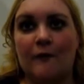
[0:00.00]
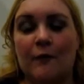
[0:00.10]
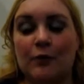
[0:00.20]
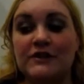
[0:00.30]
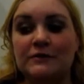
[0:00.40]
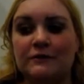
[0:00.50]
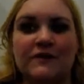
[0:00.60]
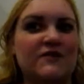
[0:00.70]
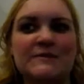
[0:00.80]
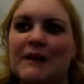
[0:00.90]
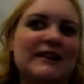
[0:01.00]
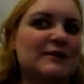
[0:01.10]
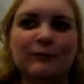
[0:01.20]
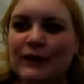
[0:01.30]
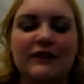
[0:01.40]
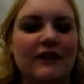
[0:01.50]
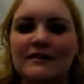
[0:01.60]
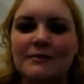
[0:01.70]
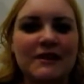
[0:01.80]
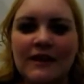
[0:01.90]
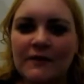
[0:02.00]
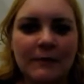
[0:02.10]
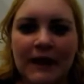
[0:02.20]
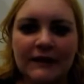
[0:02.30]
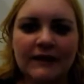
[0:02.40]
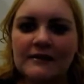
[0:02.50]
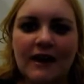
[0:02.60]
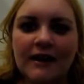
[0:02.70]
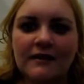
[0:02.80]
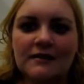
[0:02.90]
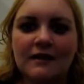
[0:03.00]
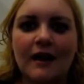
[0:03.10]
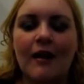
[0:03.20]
14 or 15, but I didn't realize I was having panic attacks.